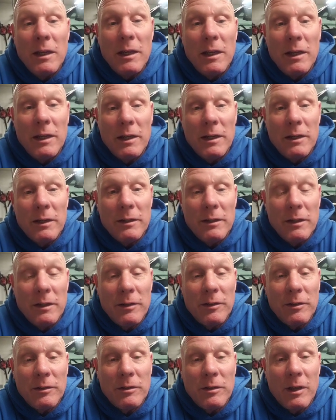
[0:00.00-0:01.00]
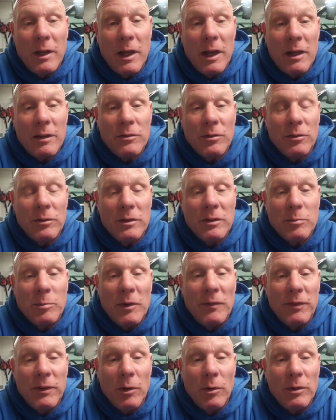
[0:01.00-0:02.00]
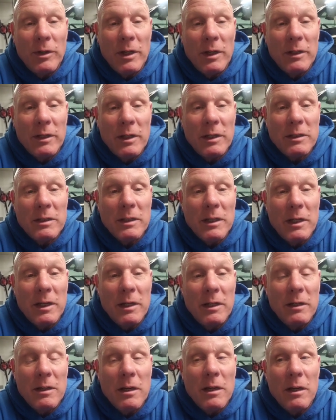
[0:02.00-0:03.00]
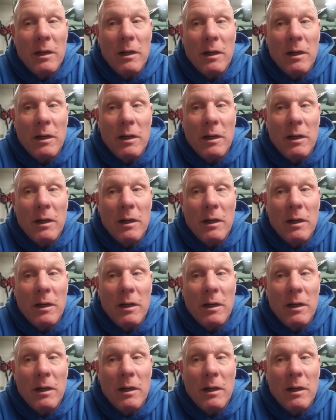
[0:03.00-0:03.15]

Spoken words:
and the axle would just be floating on that side,